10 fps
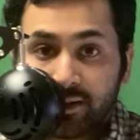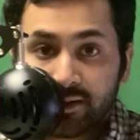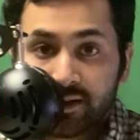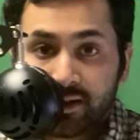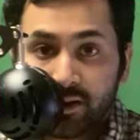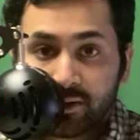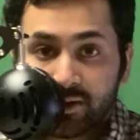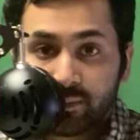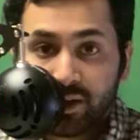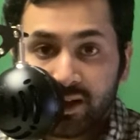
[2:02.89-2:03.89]
as these
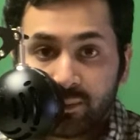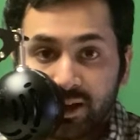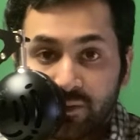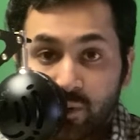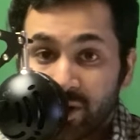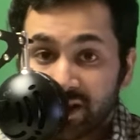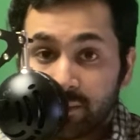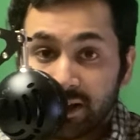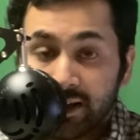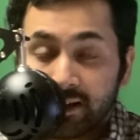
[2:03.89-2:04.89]
characters and play them again, voice
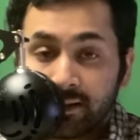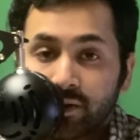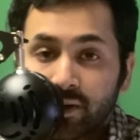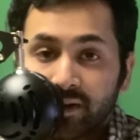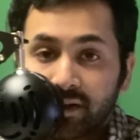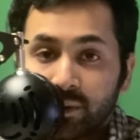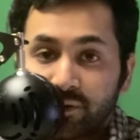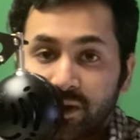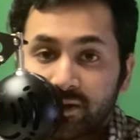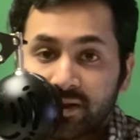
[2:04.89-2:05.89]
them again. So that's going to be
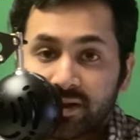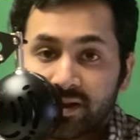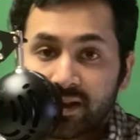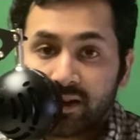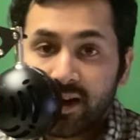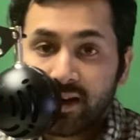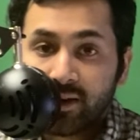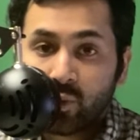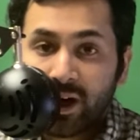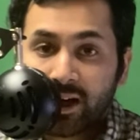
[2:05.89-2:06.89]
fun just to see that
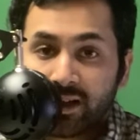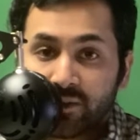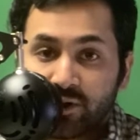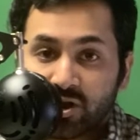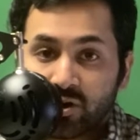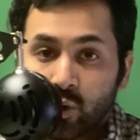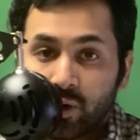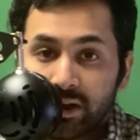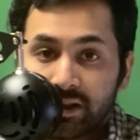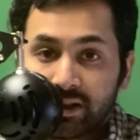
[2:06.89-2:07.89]
and what kind of different
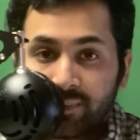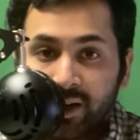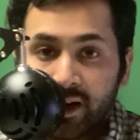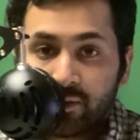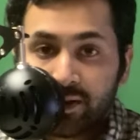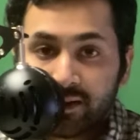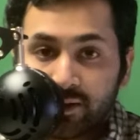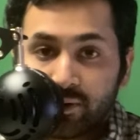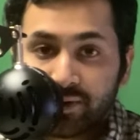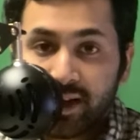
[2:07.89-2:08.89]
stories and everything
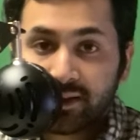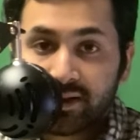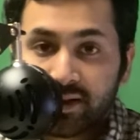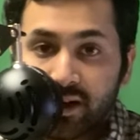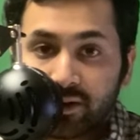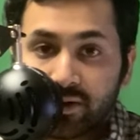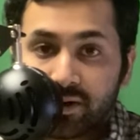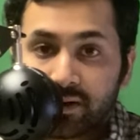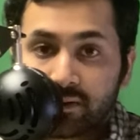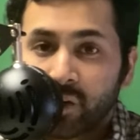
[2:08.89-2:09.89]
that they'll take these
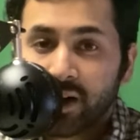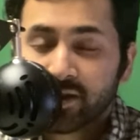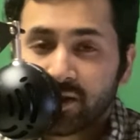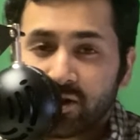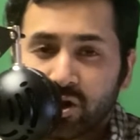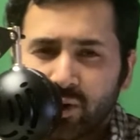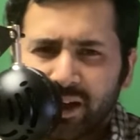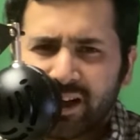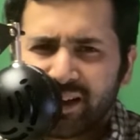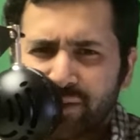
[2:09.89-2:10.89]
characters. I saw the show
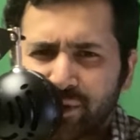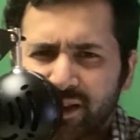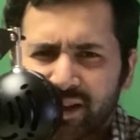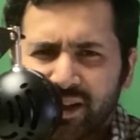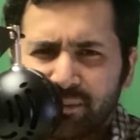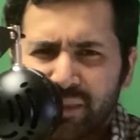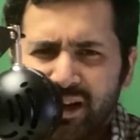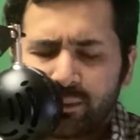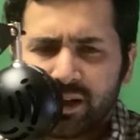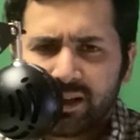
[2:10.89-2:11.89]
like on Netflix, I think
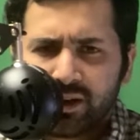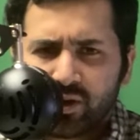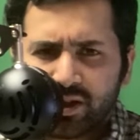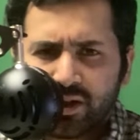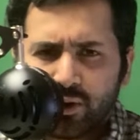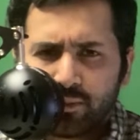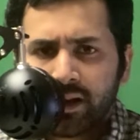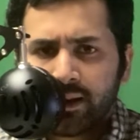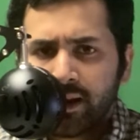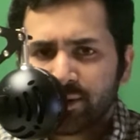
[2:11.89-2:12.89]
many years ago.
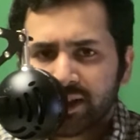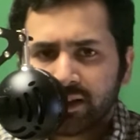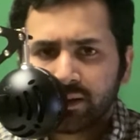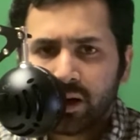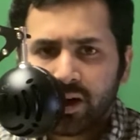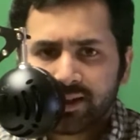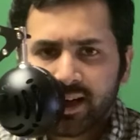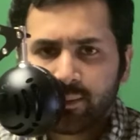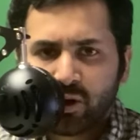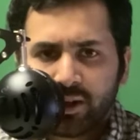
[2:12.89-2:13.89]
Yeah, that was like a long
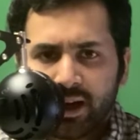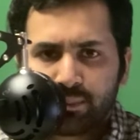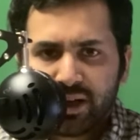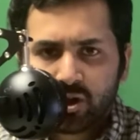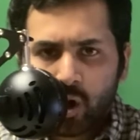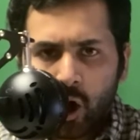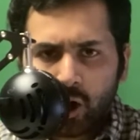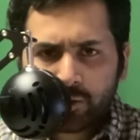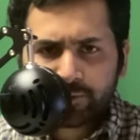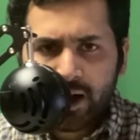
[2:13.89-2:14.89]
time ago. Like I binged
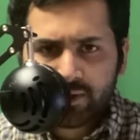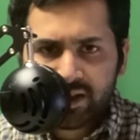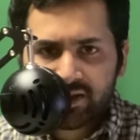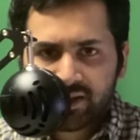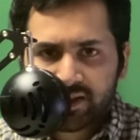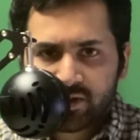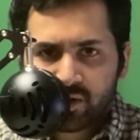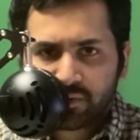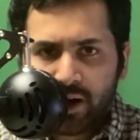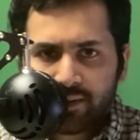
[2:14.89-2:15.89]
all 5 seasons because
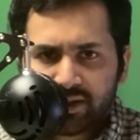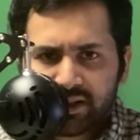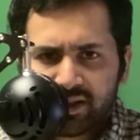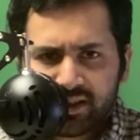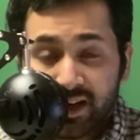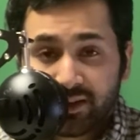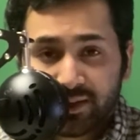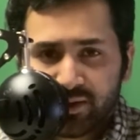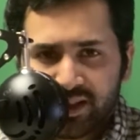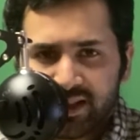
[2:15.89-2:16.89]
there's 5 seasons and I think
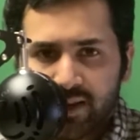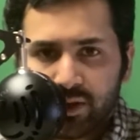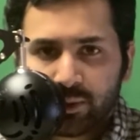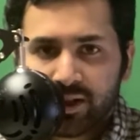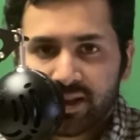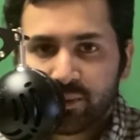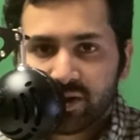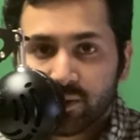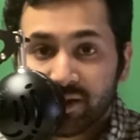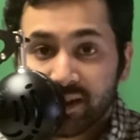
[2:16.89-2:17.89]
there's like 70 plus
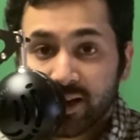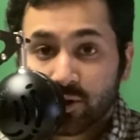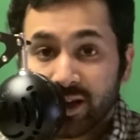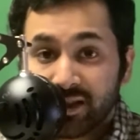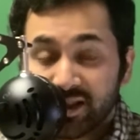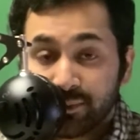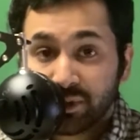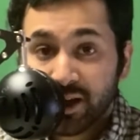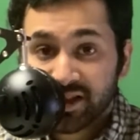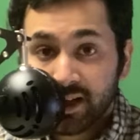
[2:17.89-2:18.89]
episodes. It's actually on Disney
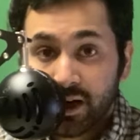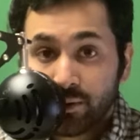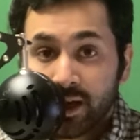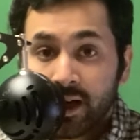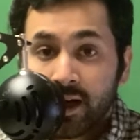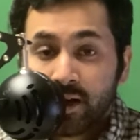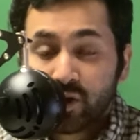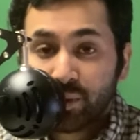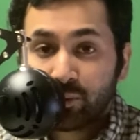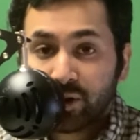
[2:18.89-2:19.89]
Plus now,
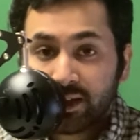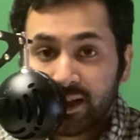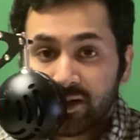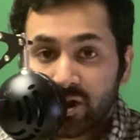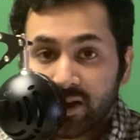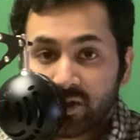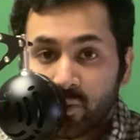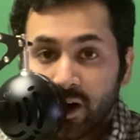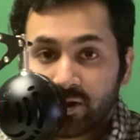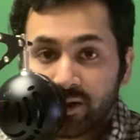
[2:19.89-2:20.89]
so people can get a chance to
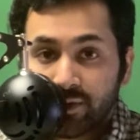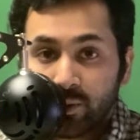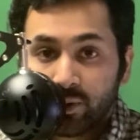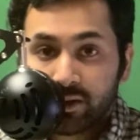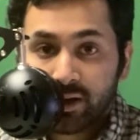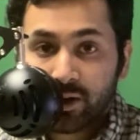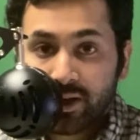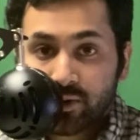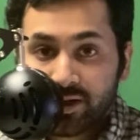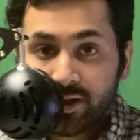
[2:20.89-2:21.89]
watch it if they really are
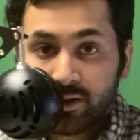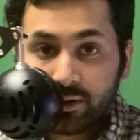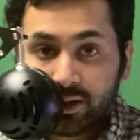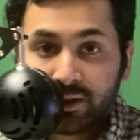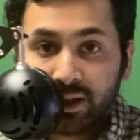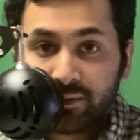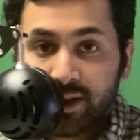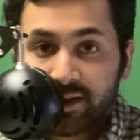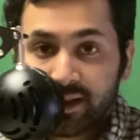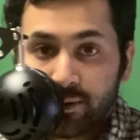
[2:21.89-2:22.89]
interested or love
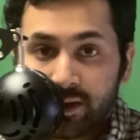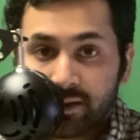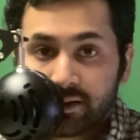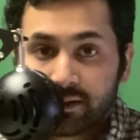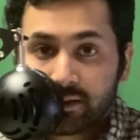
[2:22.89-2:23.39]
that series.